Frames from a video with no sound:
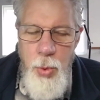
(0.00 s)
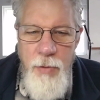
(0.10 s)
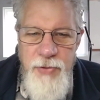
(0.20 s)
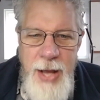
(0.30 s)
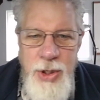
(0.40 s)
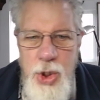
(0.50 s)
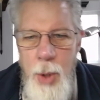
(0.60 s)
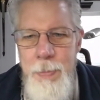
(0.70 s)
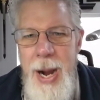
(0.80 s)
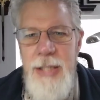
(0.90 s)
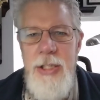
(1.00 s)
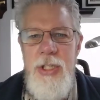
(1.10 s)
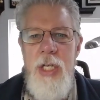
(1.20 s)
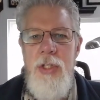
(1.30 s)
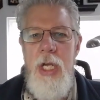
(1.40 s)
you won't find the term
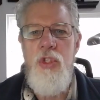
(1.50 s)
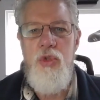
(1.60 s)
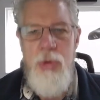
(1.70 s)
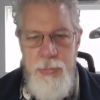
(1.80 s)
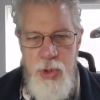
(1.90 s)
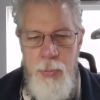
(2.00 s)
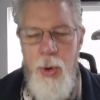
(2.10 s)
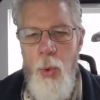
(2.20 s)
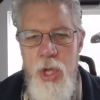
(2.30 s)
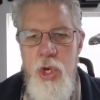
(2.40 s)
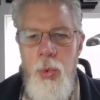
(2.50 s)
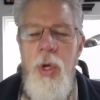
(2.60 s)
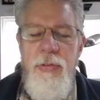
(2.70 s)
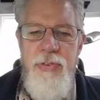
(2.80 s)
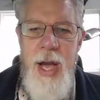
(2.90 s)
politics in Scripture, but what you
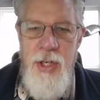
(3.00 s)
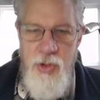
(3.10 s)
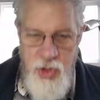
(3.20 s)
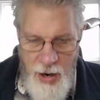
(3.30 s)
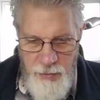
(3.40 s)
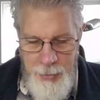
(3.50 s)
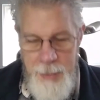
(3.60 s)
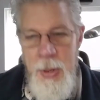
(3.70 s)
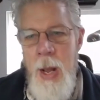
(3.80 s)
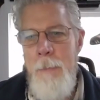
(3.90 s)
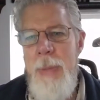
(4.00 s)
will find is government.